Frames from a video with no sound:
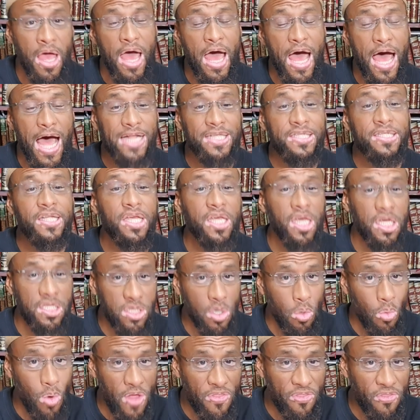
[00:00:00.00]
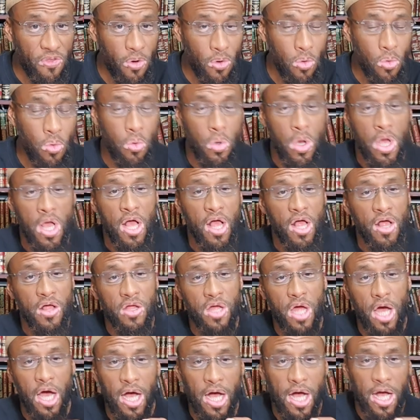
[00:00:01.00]
hatta
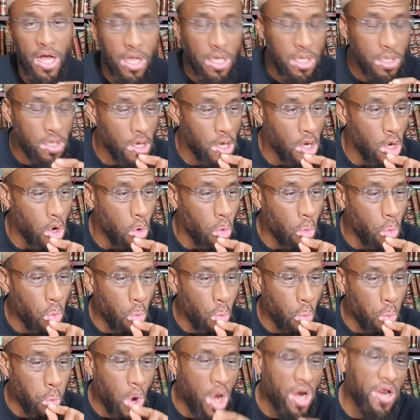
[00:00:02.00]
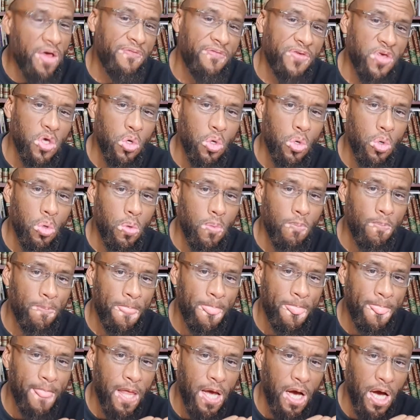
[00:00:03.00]
Uh, one of you
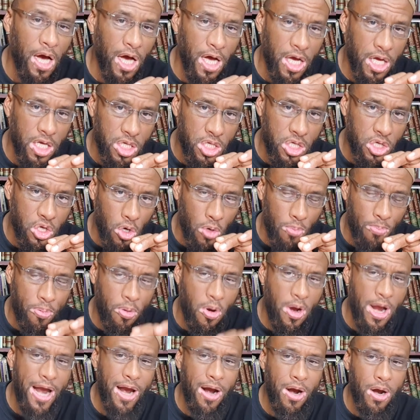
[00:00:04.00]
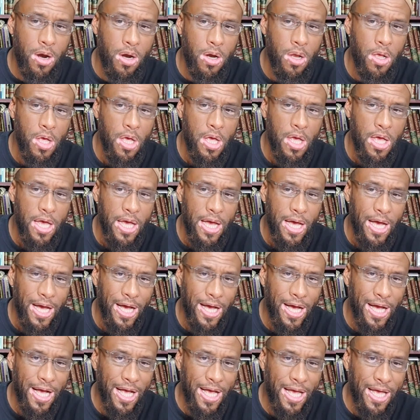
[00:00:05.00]
uh, your prayer
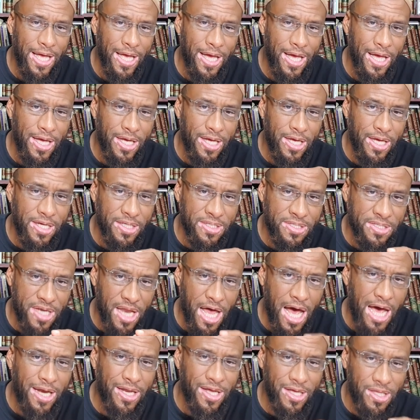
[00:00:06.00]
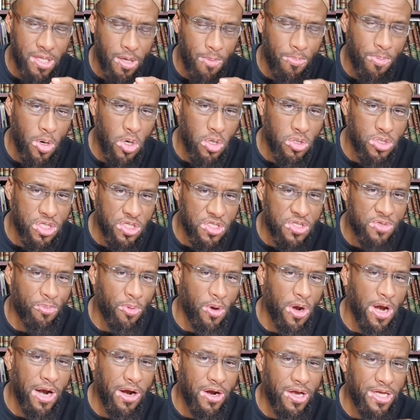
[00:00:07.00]
is not the person's
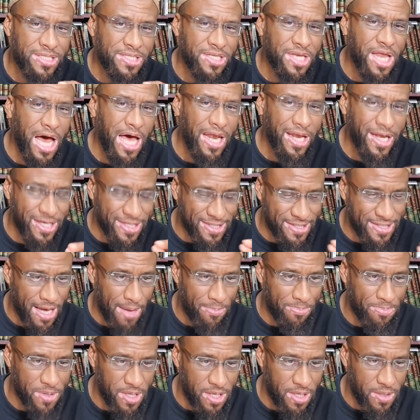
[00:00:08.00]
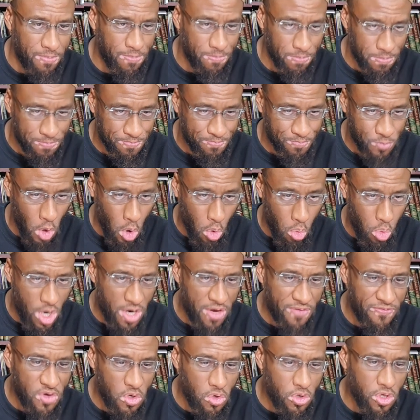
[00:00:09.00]
prayer is not accepted, or one
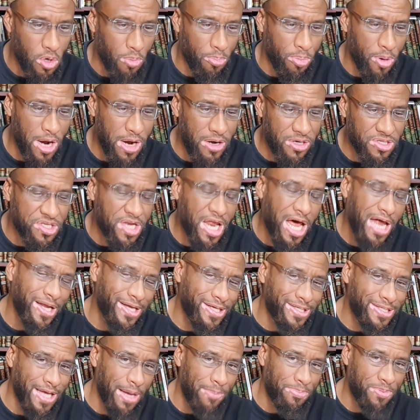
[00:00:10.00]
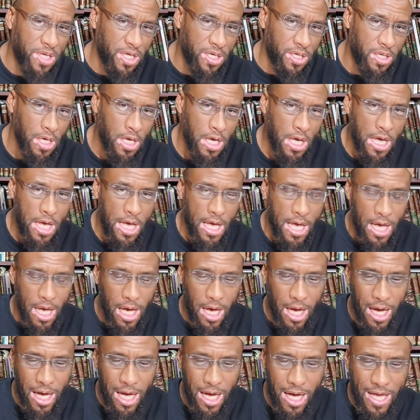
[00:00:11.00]
of you your prayer is not accepted.
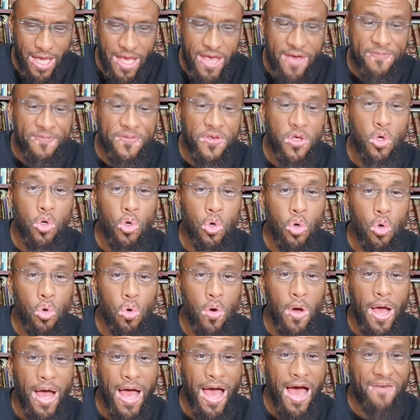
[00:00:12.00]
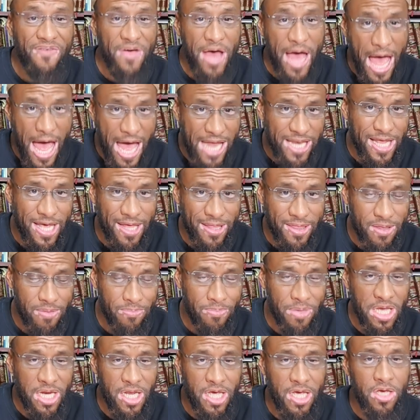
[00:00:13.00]
Uh, if you have a hadith,
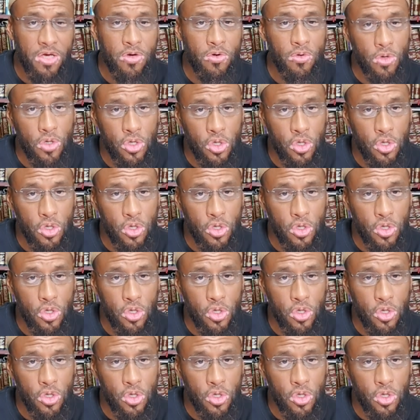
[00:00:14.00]
meaning you,